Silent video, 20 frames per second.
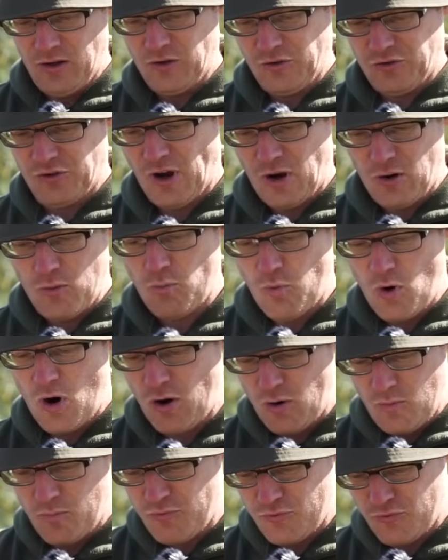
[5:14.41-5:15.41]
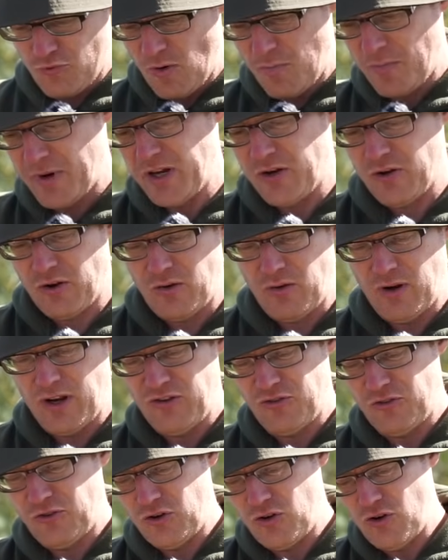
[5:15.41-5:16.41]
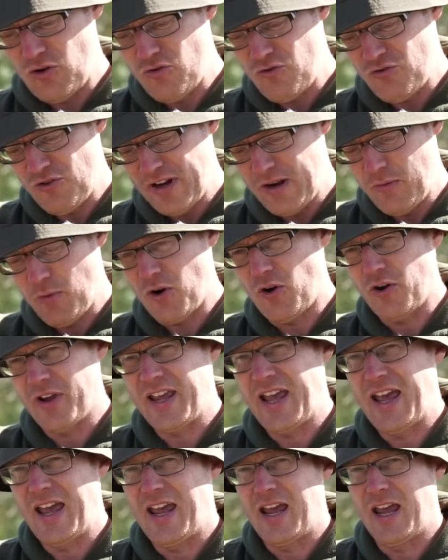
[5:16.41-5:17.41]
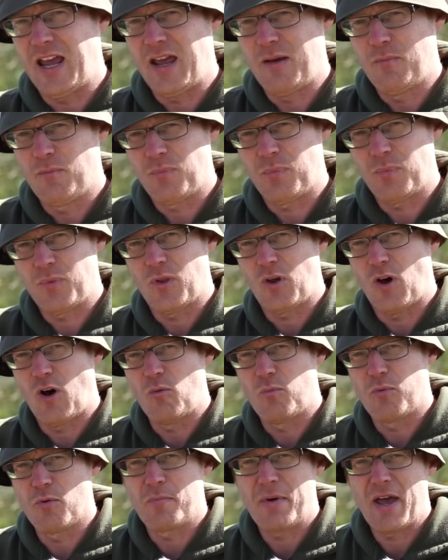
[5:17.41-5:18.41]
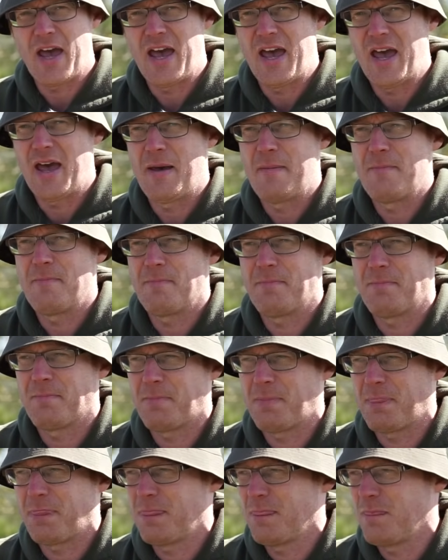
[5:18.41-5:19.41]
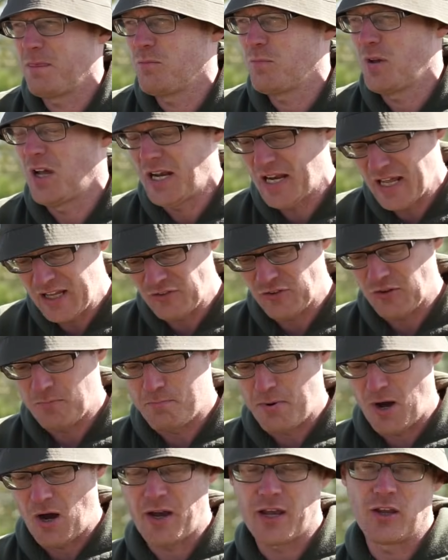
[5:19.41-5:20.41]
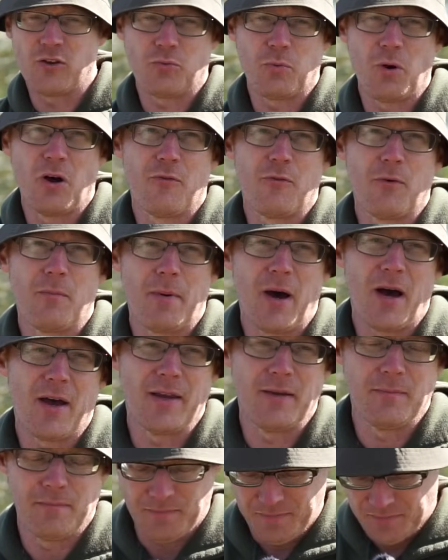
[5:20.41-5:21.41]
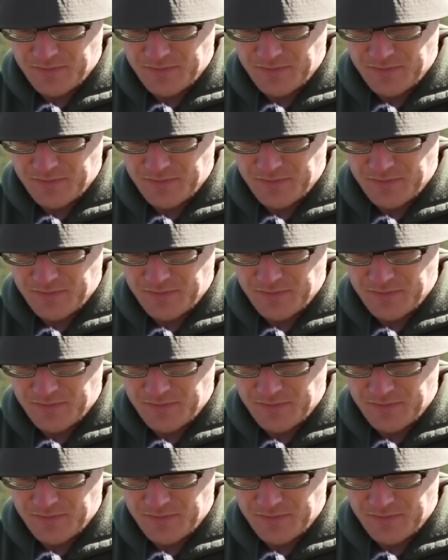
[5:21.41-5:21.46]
So what I'll probably do is, usually when I get here, I'll prepare at least a bucket's worth of bait.